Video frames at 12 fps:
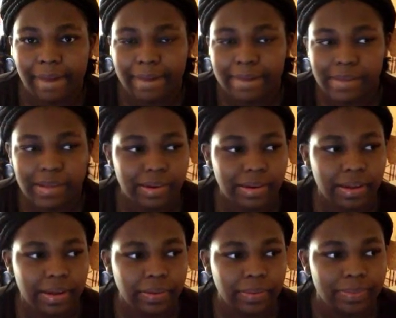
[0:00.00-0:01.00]
I'm gonna
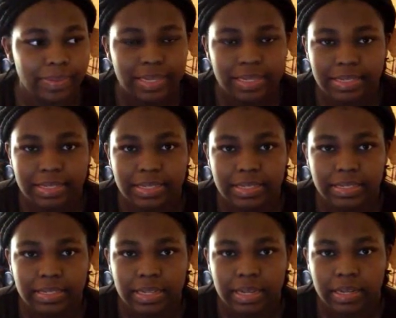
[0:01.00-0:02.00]
go
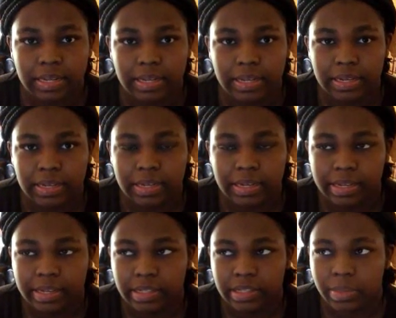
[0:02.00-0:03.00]
because
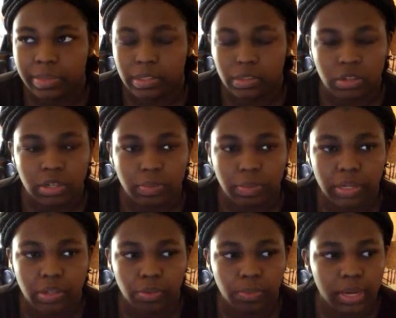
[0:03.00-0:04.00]
uh, zombies are trying to
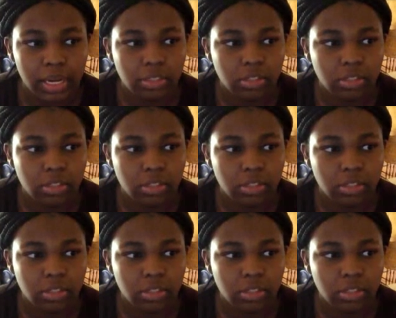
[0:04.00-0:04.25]
break through my